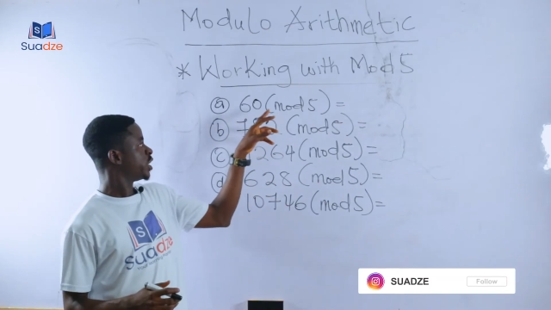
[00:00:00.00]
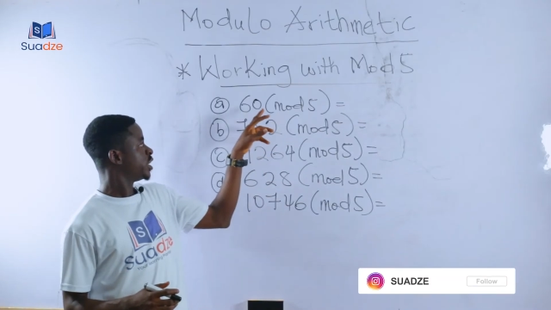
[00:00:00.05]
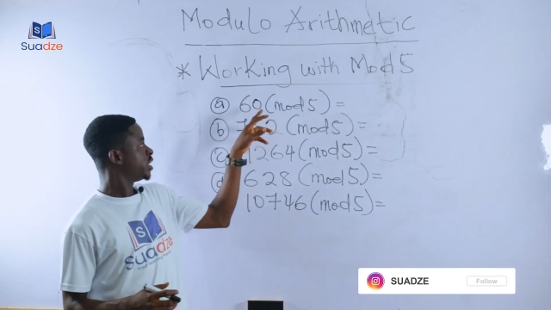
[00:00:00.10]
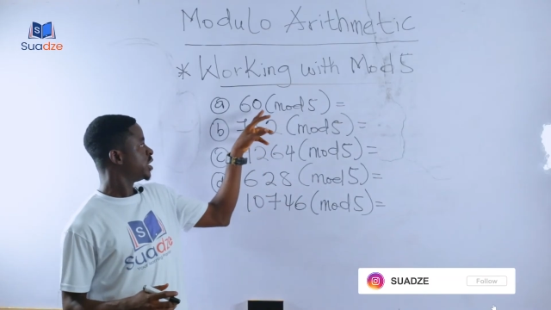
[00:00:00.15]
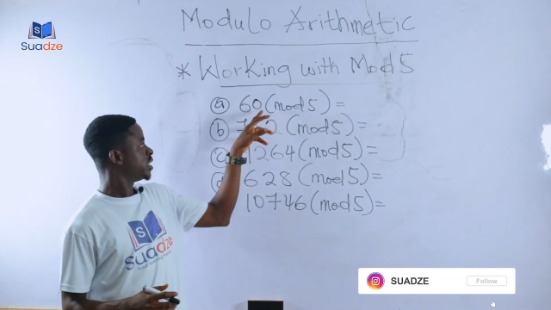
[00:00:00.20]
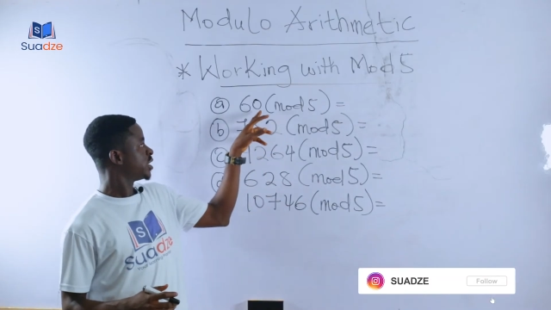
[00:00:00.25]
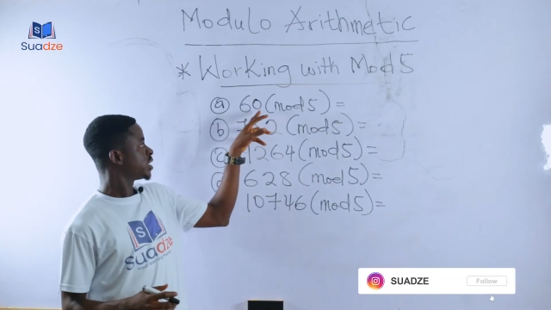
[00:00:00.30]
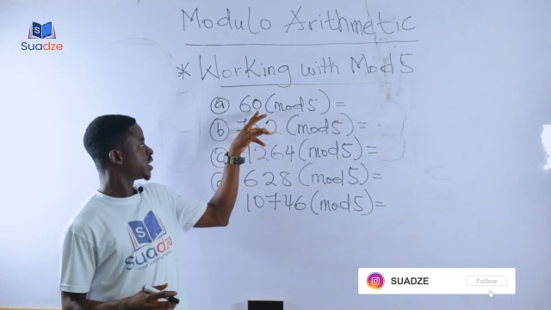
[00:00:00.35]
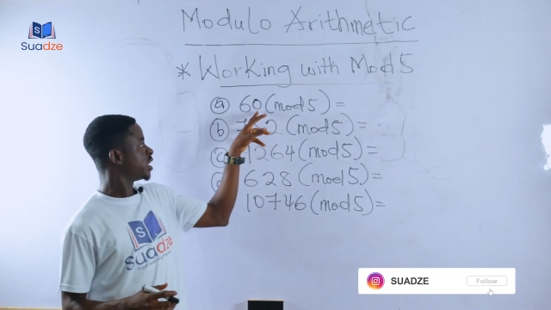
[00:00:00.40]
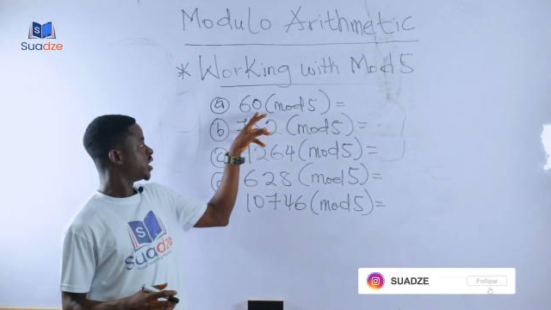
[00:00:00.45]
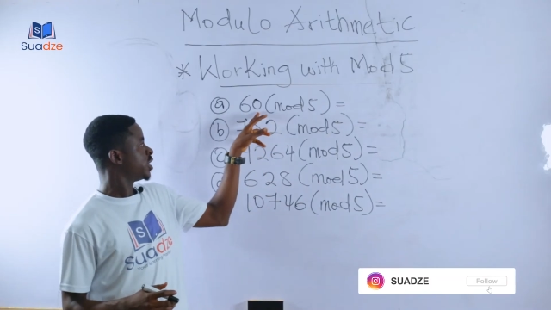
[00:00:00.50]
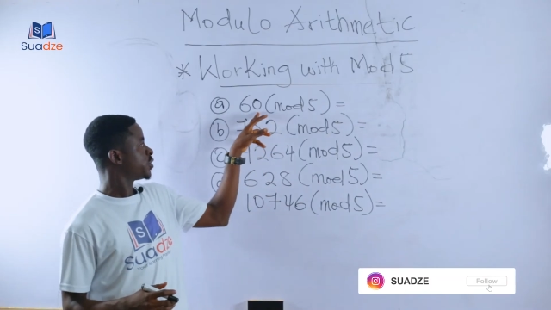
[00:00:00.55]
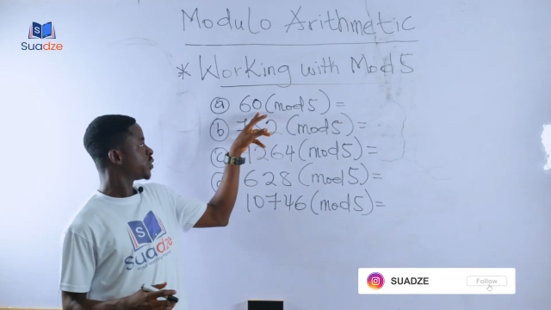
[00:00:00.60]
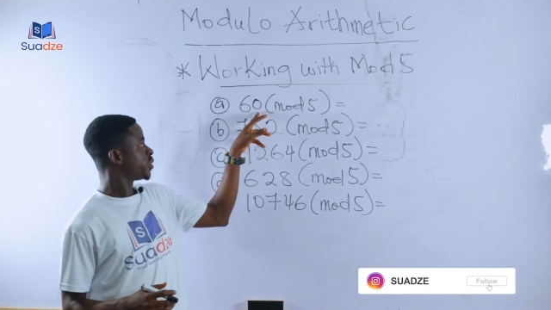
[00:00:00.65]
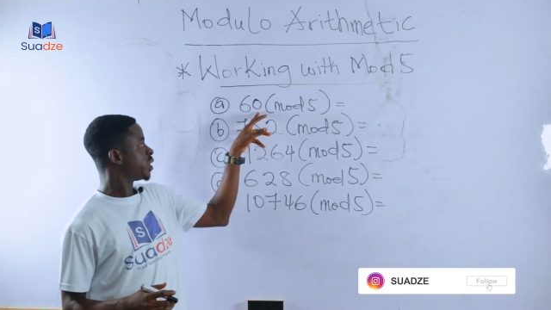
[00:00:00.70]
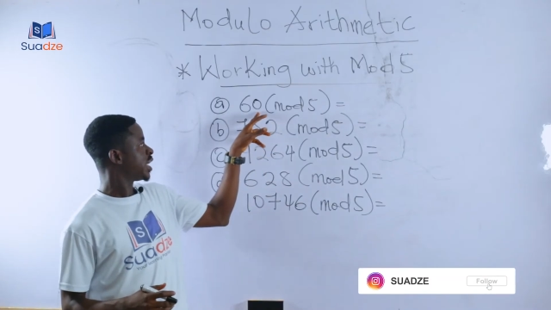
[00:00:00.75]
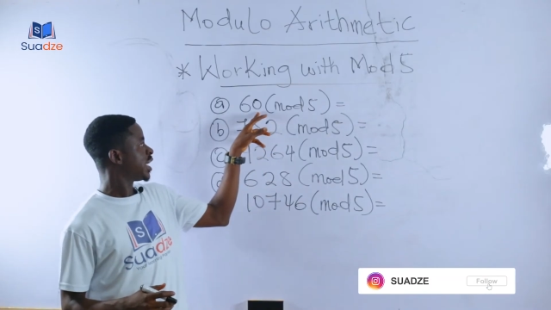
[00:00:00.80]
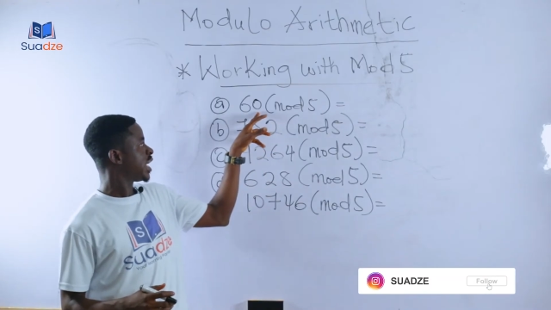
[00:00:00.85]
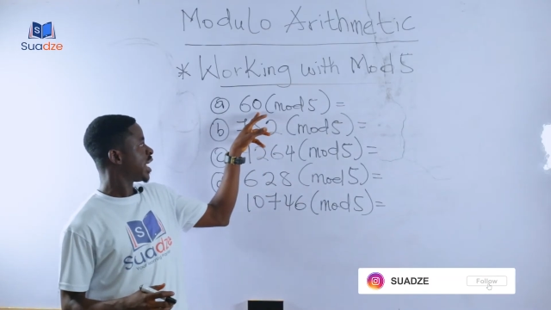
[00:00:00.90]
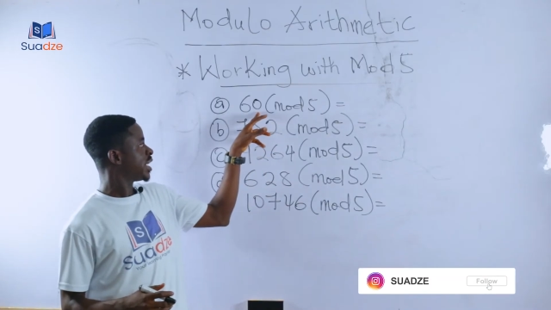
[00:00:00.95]
in this case,
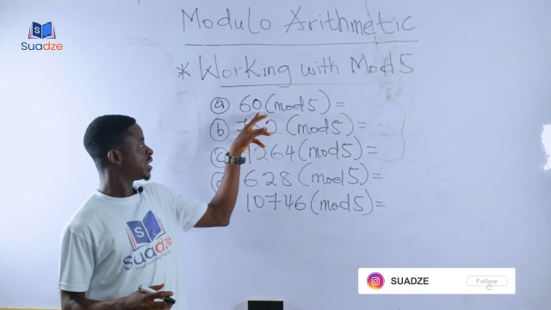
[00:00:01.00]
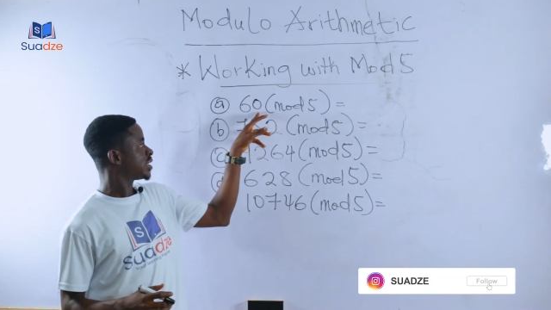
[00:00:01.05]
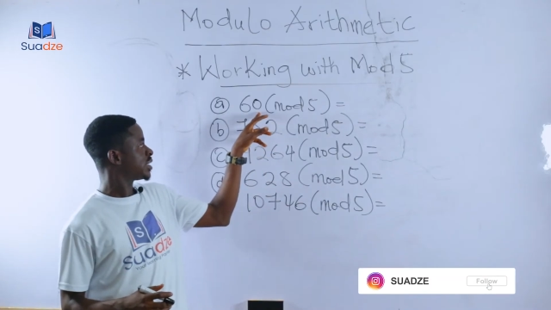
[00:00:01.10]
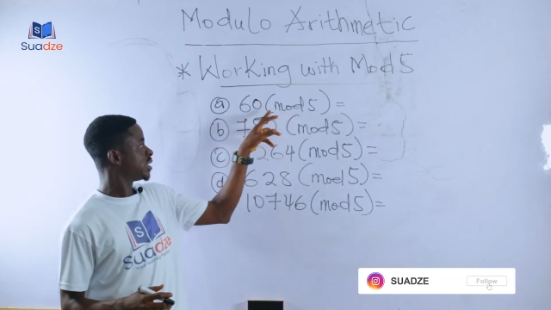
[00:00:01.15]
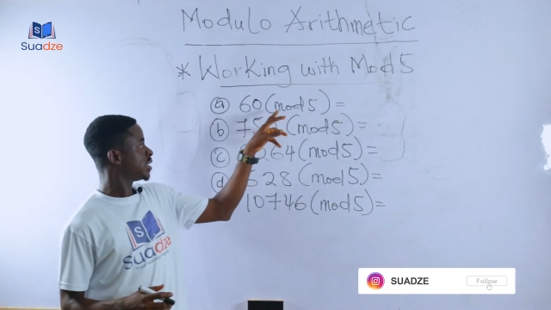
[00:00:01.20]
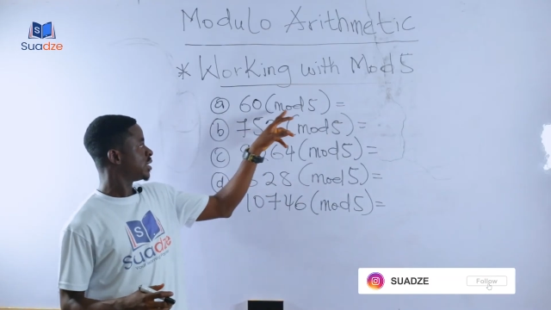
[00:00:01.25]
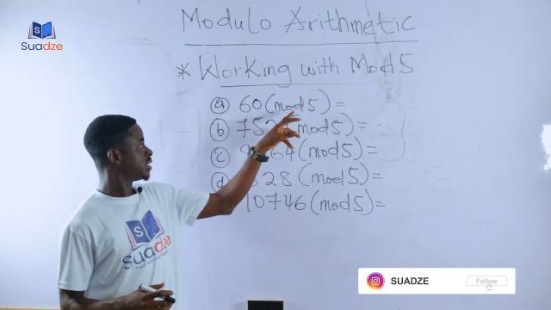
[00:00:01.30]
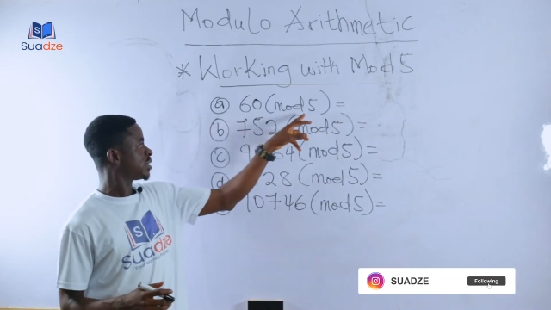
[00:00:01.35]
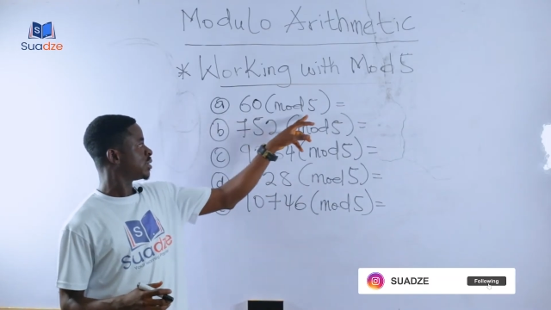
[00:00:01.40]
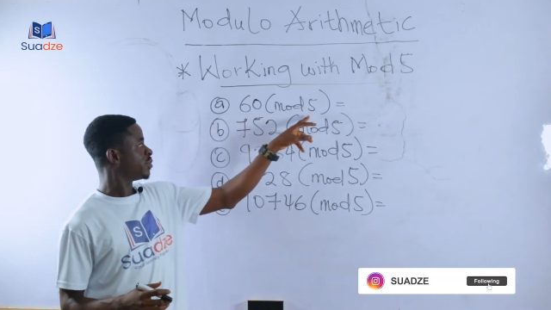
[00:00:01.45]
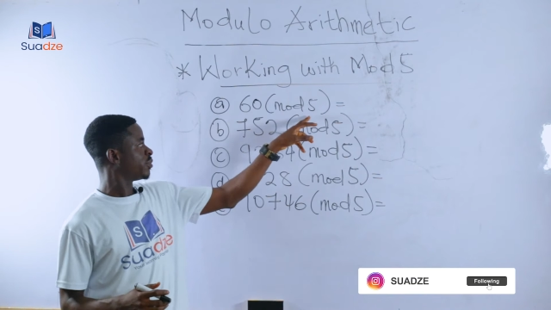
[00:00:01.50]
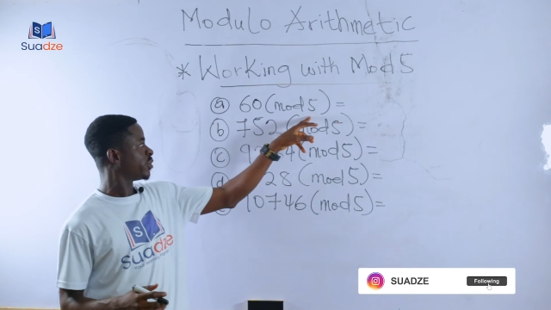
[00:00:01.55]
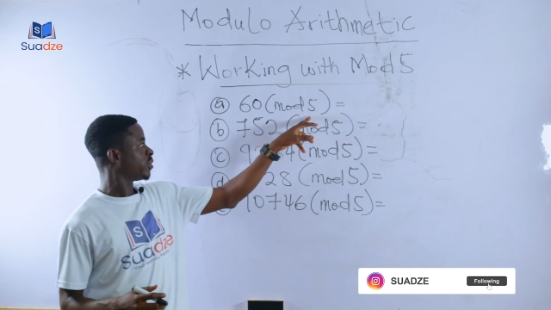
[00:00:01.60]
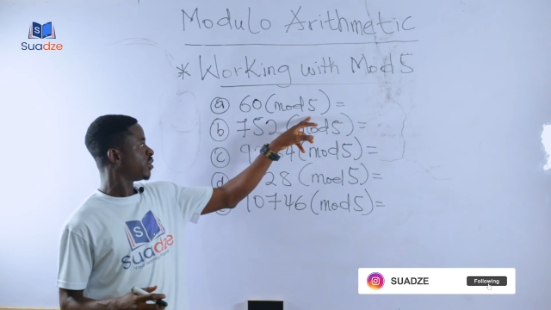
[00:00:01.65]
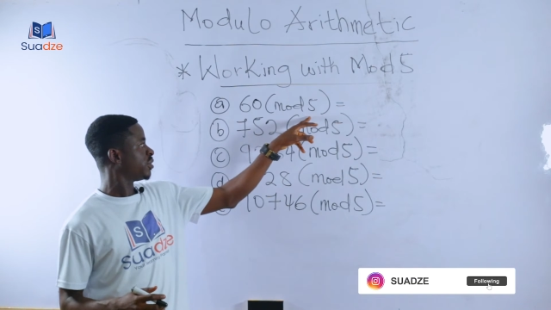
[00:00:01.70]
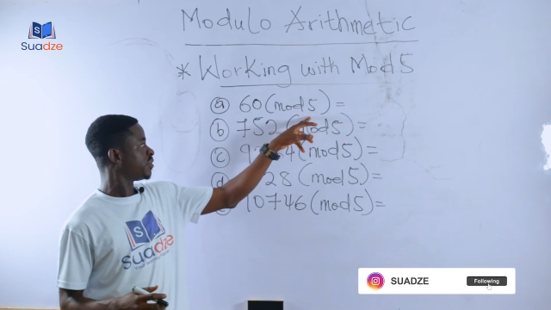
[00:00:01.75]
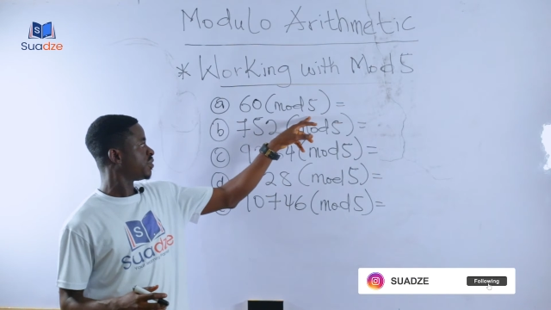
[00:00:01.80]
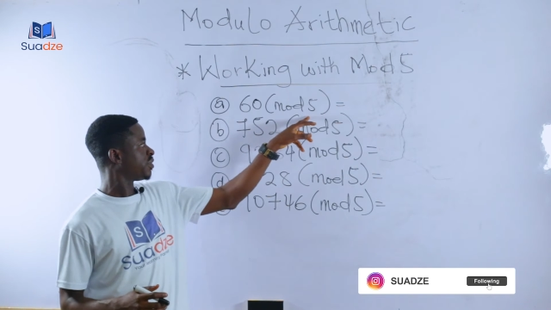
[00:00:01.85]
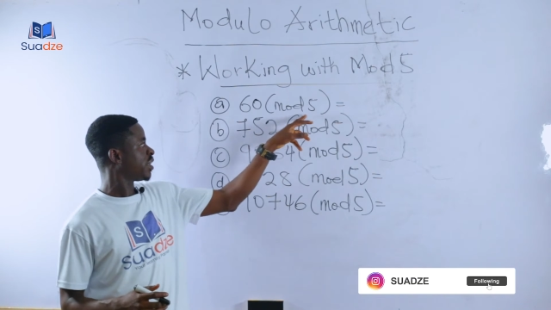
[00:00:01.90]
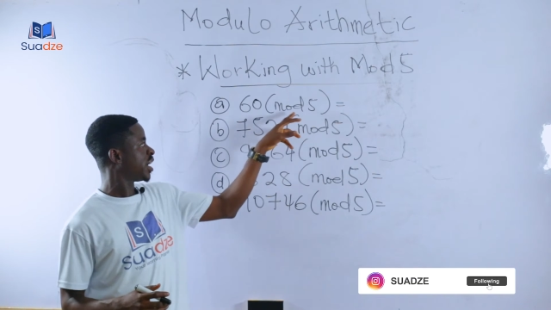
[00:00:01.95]
you realize that this is
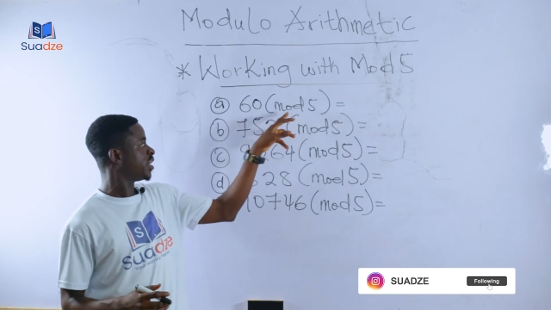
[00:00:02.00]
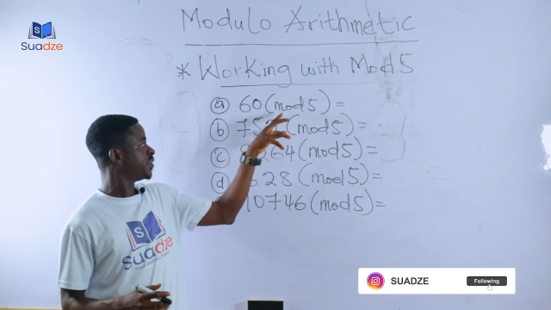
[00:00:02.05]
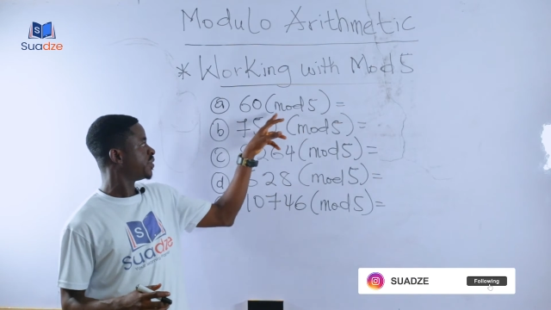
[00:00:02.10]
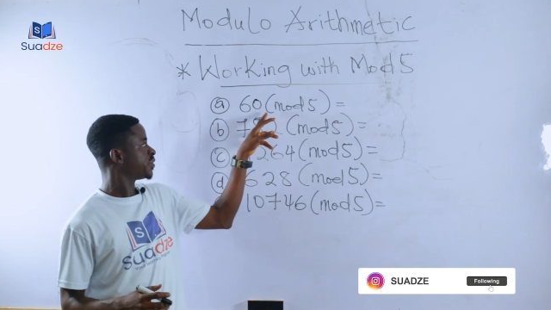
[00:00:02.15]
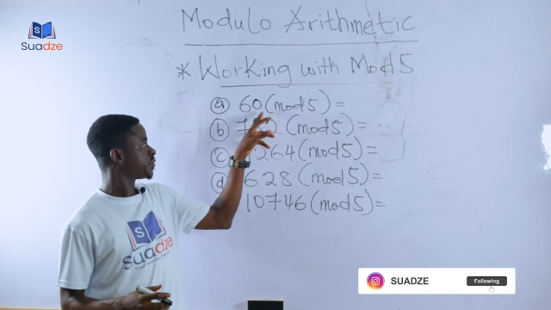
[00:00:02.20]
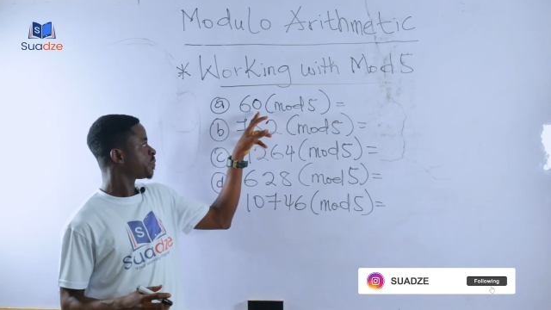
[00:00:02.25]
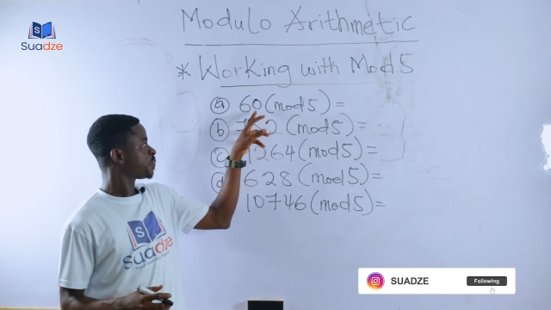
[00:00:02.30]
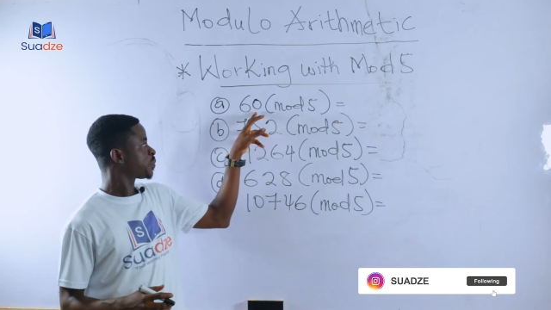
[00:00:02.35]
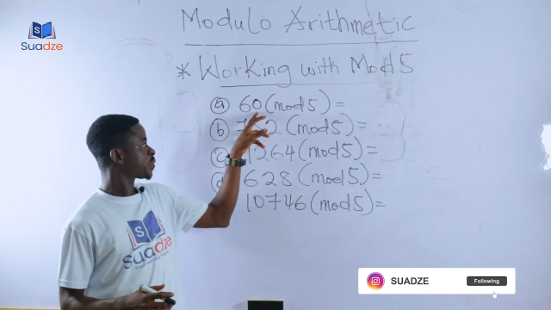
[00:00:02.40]
modulo 5